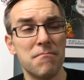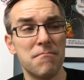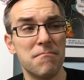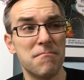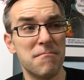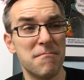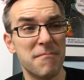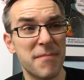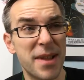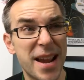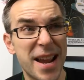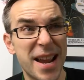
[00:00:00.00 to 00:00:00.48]

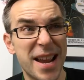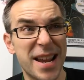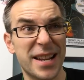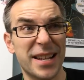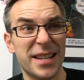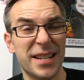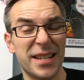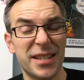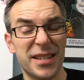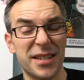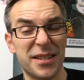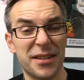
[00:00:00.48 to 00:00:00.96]

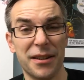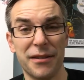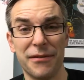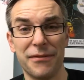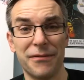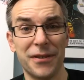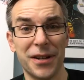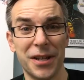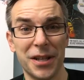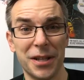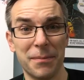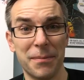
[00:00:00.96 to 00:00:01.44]
man, did
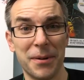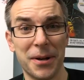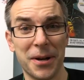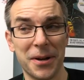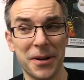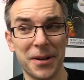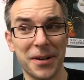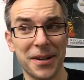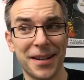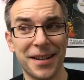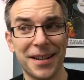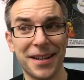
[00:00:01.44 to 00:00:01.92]
stuff fall
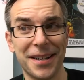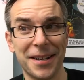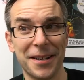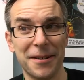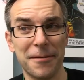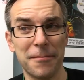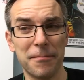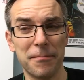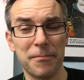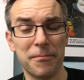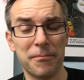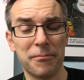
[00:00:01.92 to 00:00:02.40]
apart.
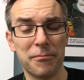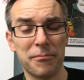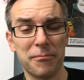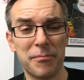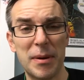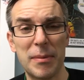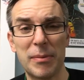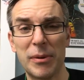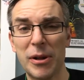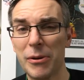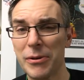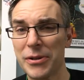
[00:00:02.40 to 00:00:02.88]

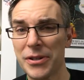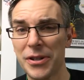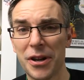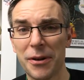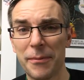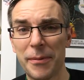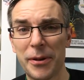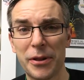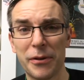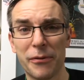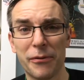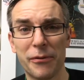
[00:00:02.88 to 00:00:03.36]
People always
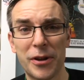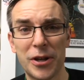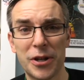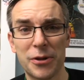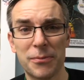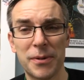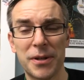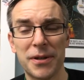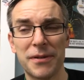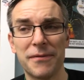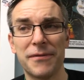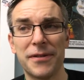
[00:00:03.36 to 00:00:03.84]
talk about the
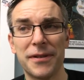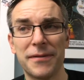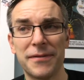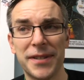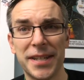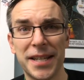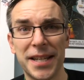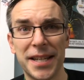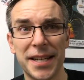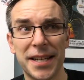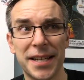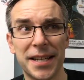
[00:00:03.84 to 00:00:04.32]
freshman
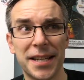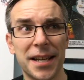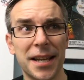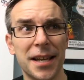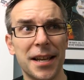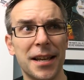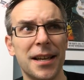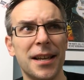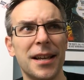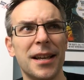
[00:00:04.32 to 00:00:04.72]
15.